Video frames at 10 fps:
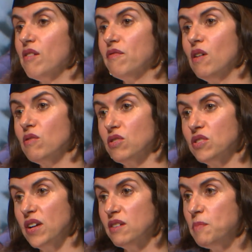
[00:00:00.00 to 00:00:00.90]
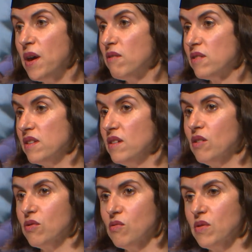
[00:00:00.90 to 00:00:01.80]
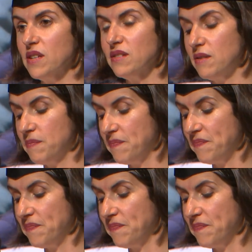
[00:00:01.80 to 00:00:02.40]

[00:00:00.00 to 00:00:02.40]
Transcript: of ultra-transparency on all this.